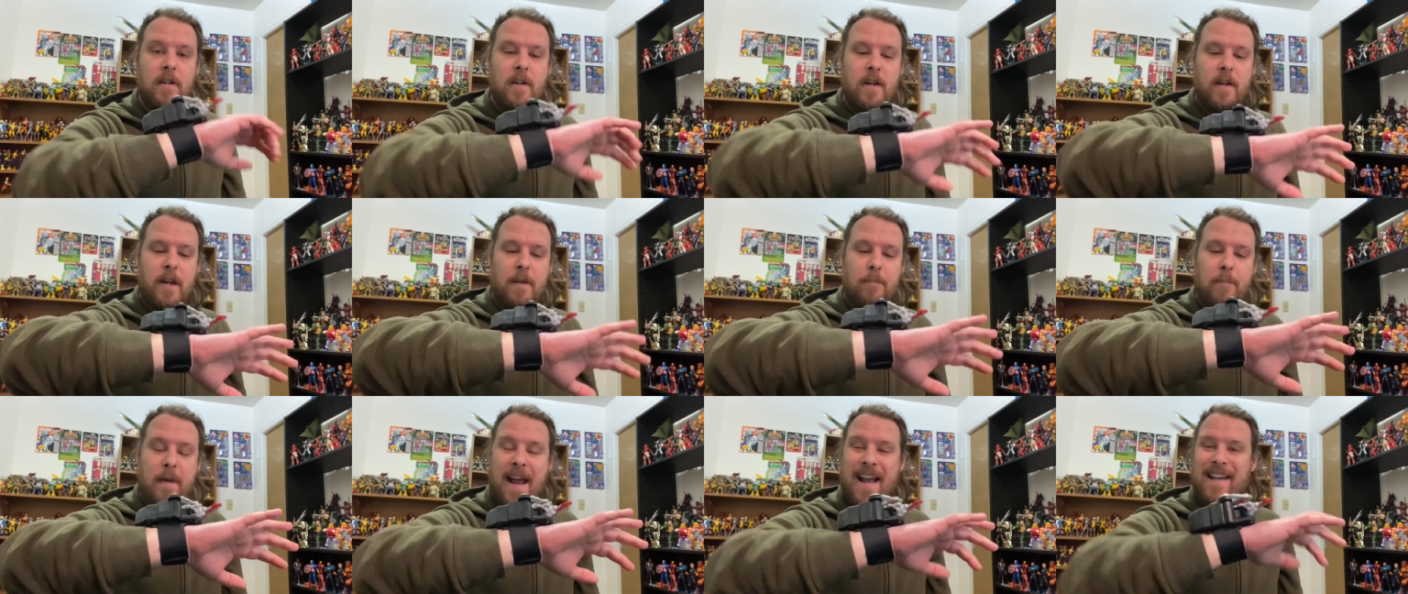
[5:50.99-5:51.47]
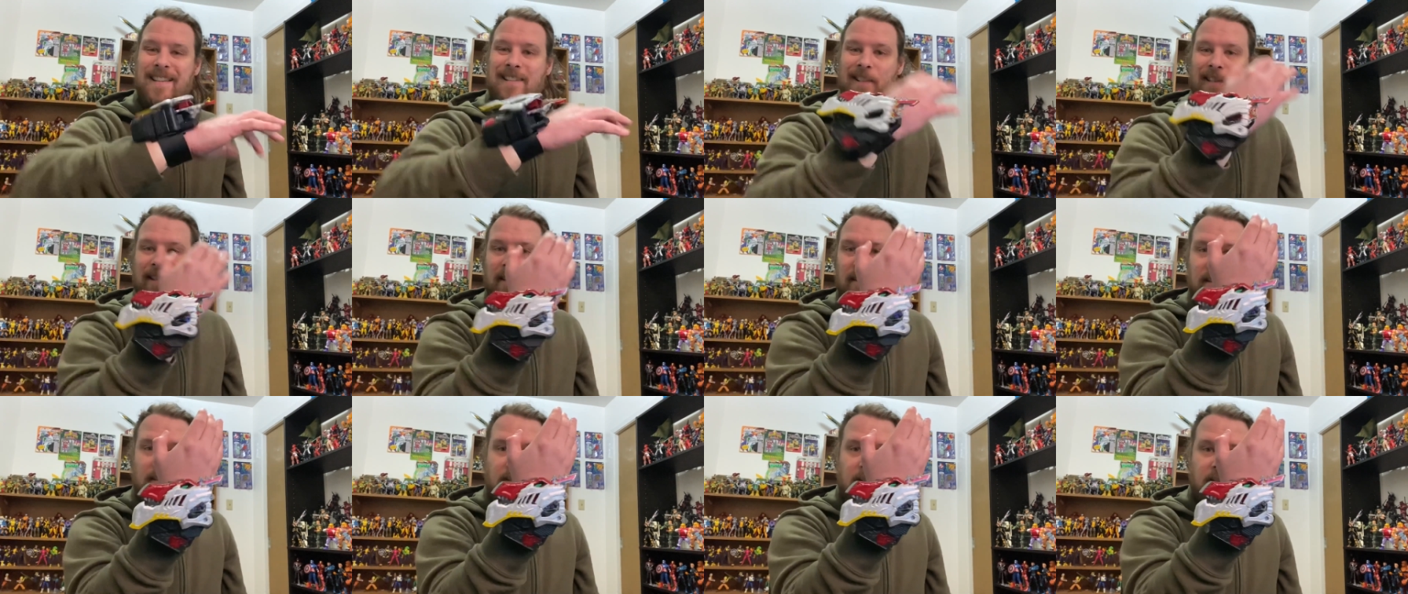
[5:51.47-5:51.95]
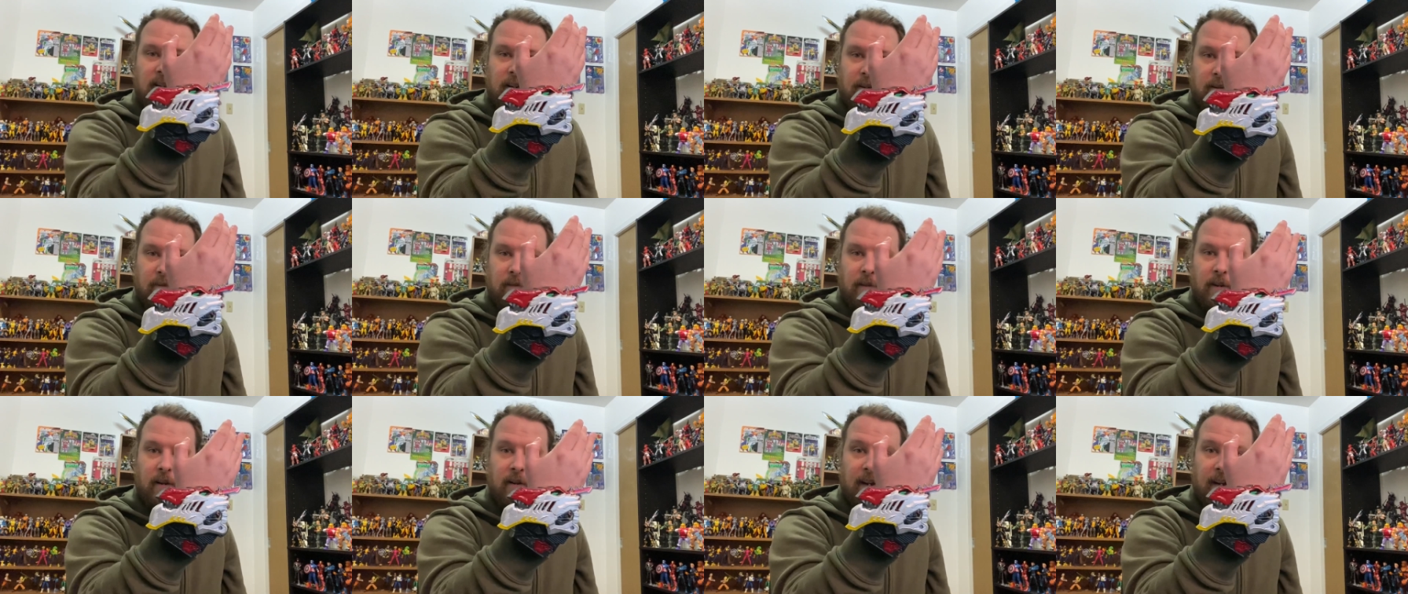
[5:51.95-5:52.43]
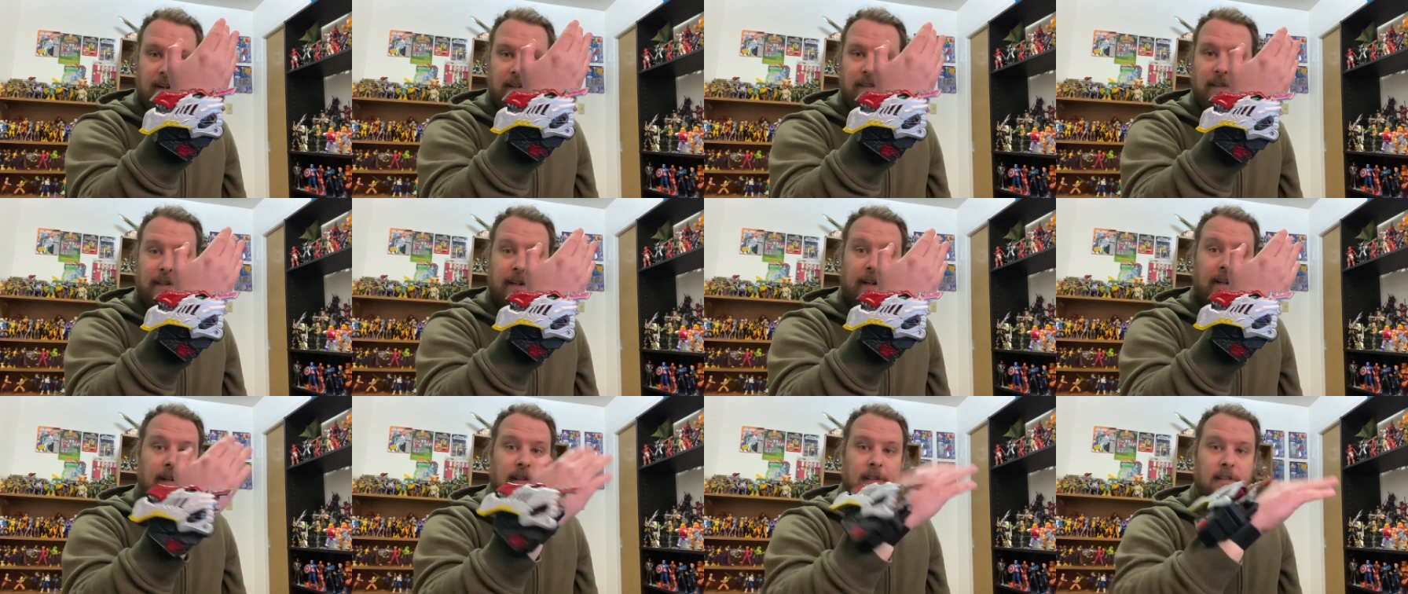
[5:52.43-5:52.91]
It passes, you know, the glance
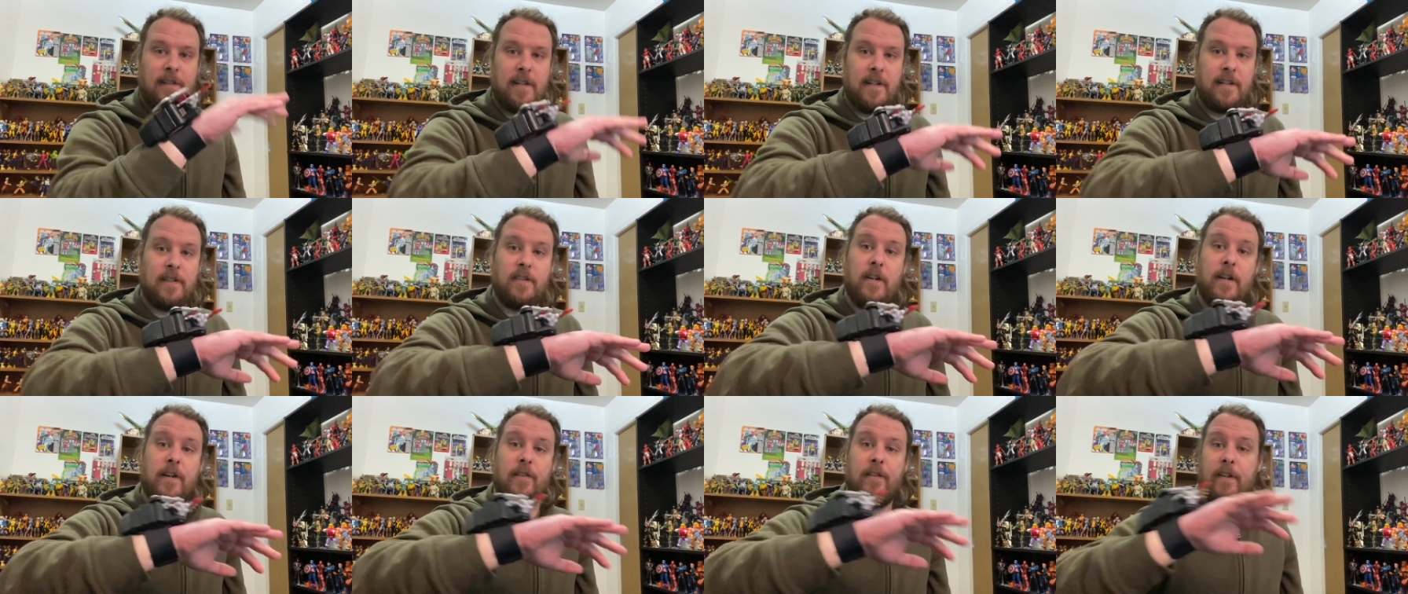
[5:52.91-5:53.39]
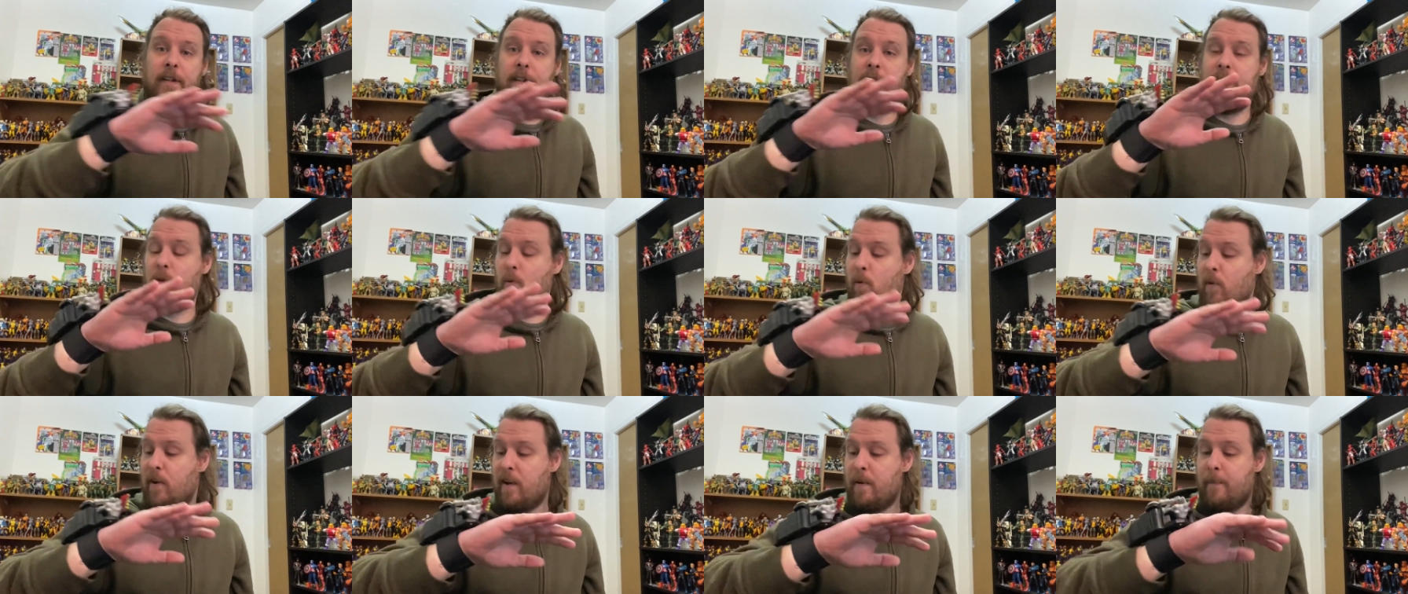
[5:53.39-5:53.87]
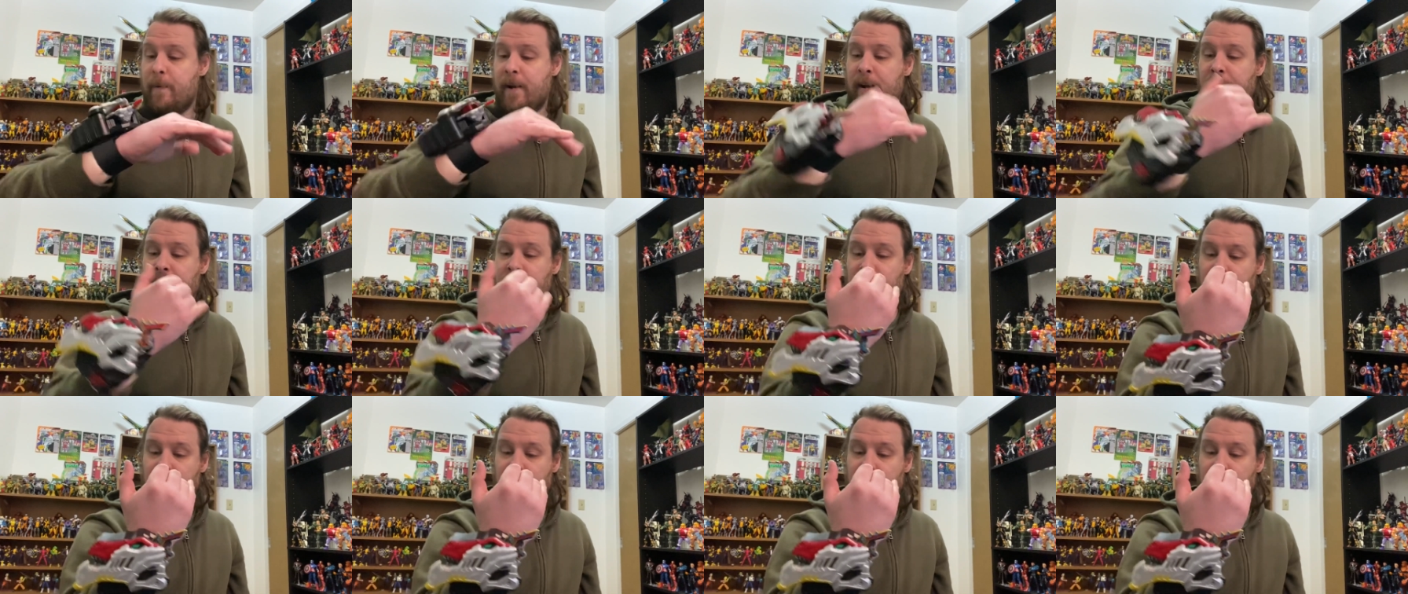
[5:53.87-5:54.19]
test, and that's all you really need to worry about.